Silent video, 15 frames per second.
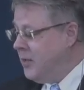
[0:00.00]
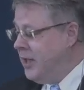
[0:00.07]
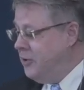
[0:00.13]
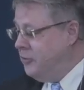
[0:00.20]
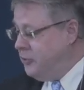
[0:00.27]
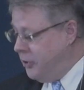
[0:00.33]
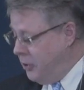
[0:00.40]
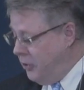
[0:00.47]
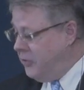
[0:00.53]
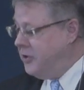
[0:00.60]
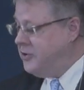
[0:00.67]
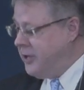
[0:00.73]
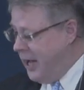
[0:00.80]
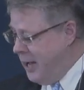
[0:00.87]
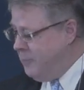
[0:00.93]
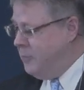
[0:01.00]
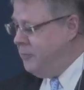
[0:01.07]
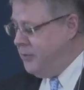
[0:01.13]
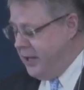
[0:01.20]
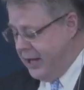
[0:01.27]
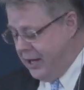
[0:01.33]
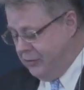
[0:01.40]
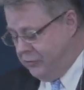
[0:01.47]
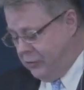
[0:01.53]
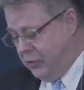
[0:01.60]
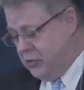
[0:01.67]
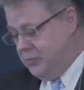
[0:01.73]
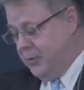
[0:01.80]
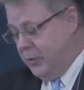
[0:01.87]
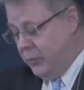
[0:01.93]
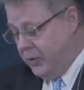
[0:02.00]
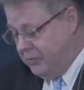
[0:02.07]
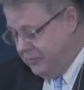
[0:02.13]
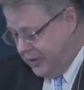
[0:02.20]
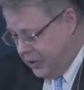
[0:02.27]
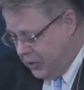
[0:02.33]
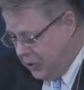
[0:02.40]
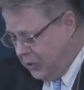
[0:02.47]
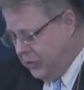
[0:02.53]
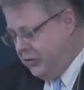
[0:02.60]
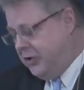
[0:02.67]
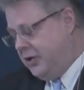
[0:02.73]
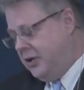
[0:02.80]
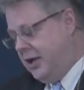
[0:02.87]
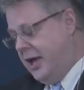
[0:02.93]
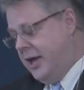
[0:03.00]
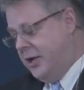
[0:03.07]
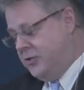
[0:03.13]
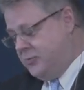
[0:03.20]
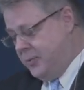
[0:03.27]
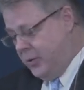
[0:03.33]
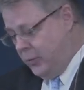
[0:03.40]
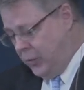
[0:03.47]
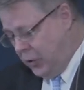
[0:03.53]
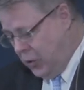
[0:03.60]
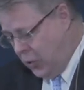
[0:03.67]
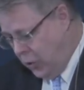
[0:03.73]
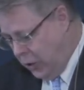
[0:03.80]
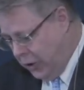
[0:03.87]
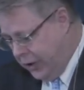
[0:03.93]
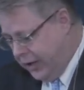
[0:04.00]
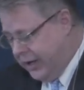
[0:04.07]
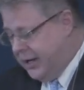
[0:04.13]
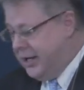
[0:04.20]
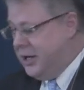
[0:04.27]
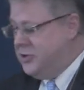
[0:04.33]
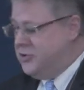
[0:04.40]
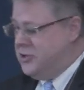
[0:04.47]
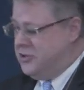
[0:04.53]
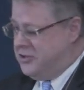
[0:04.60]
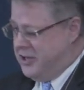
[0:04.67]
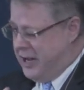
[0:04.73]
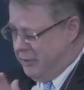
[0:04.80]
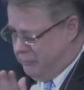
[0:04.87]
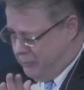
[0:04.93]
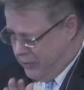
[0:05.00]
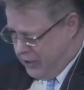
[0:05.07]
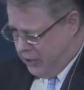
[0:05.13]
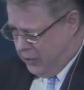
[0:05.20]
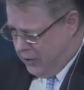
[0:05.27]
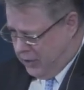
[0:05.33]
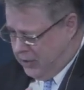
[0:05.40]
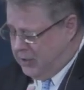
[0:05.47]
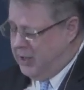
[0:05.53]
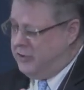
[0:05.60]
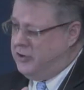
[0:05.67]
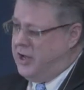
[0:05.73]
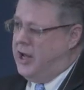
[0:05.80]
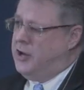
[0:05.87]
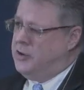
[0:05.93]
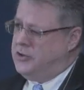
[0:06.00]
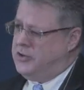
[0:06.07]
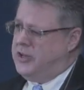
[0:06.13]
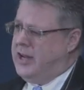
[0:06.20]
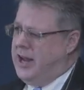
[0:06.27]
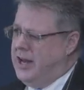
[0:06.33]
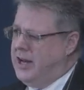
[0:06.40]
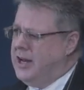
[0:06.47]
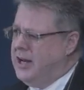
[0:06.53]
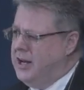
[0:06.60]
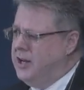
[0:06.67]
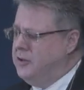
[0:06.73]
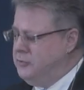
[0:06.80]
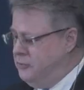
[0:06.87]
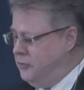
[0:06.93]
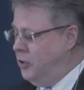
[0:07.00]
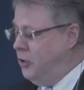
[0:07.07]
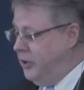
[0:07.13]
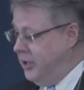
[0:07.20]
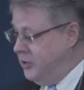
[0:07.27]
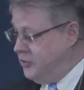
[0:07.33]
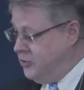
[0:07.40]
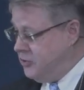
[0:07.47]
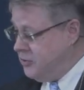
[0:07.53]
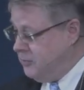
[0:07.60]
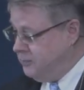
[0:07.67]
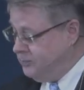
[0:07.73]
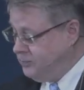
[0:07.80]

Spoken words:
until the time of the end. So it's been revealed, and it's been recorded. It's just not for you to understand it in its fullness.